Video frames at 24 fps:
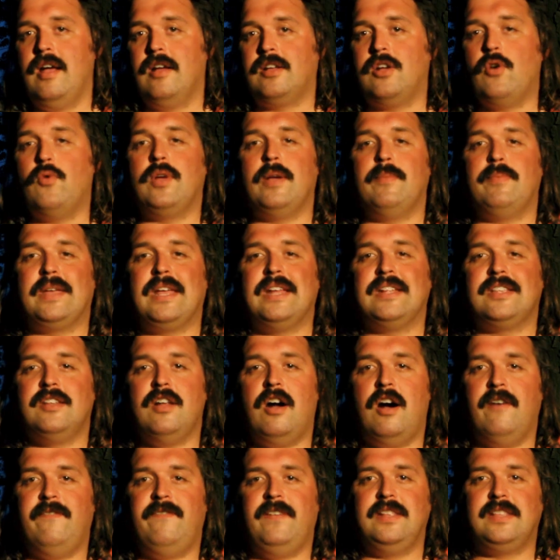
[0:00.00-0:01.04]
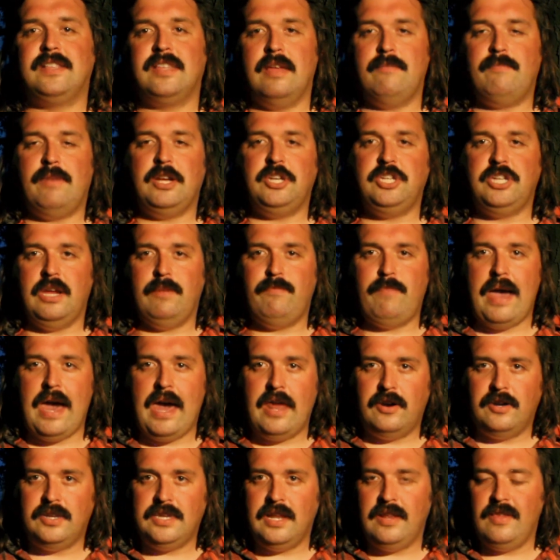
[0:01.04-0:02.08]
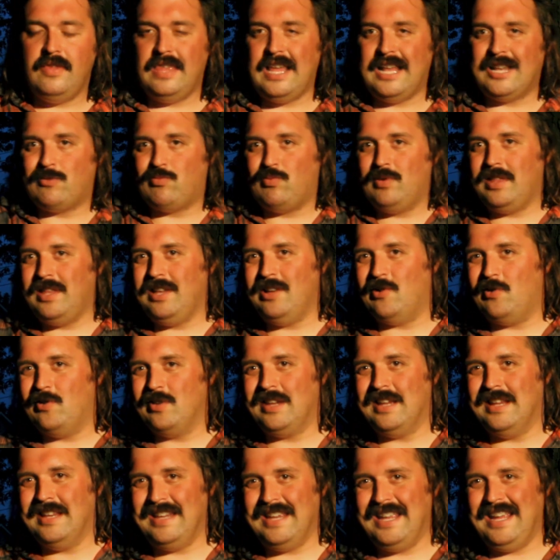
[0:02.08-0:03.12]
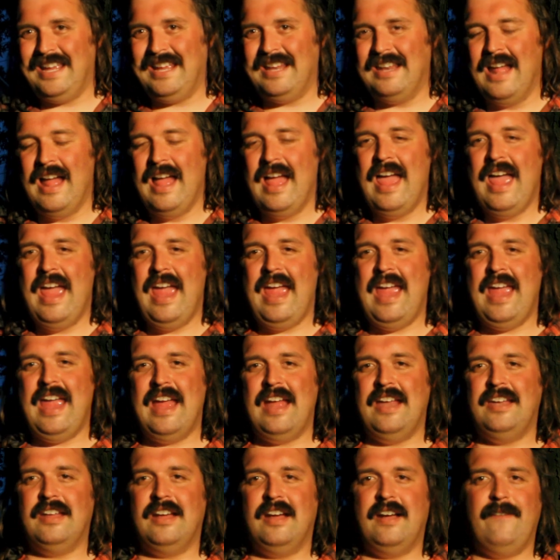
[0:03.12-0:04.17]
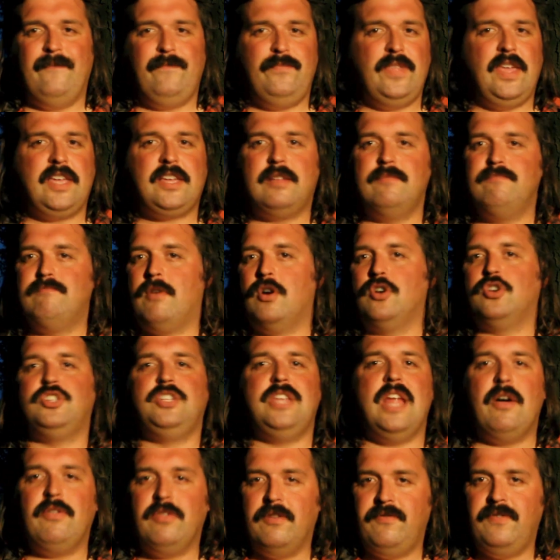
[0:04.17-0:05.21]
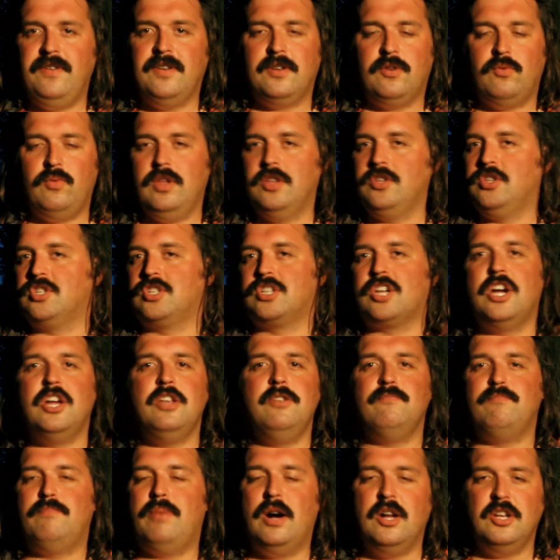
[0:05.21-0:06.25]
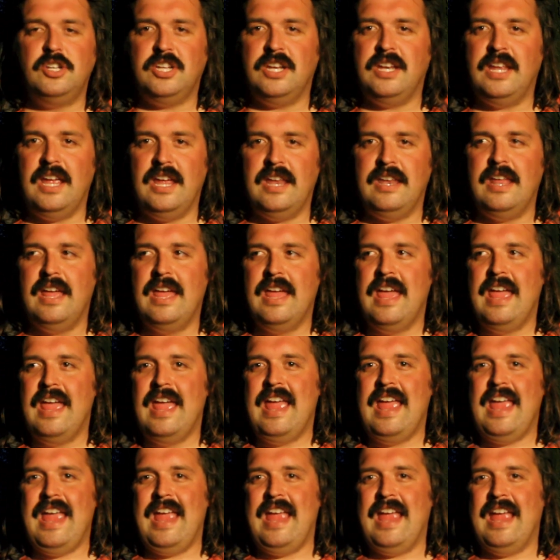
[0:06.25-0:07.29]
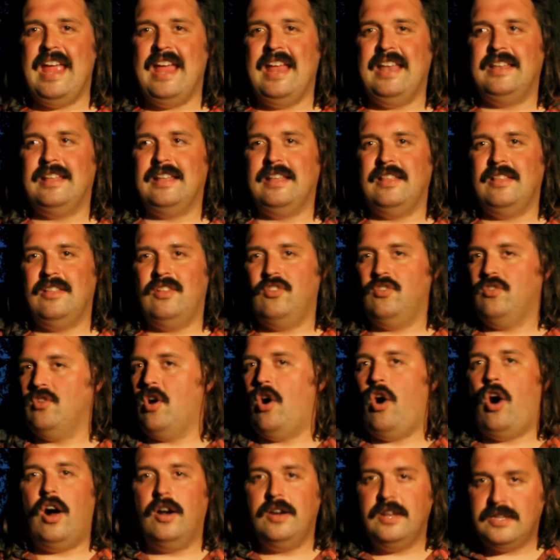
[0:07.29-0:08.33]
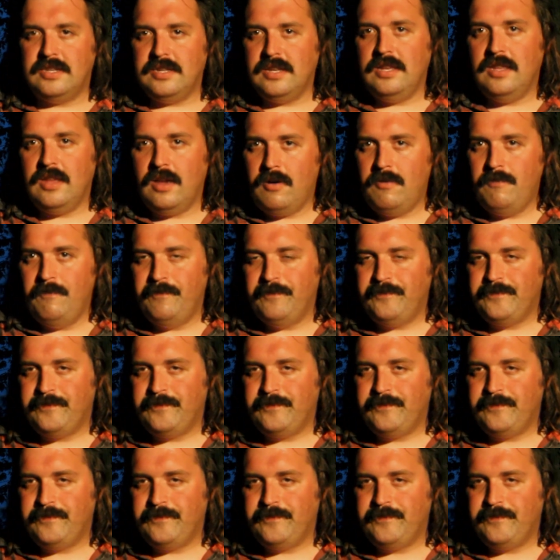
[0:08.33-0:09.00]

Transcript: going up against an offense led by Shea Patterson, that's really all you need. And they could march down the field at will, just couldn't punch it in. And honestly, though,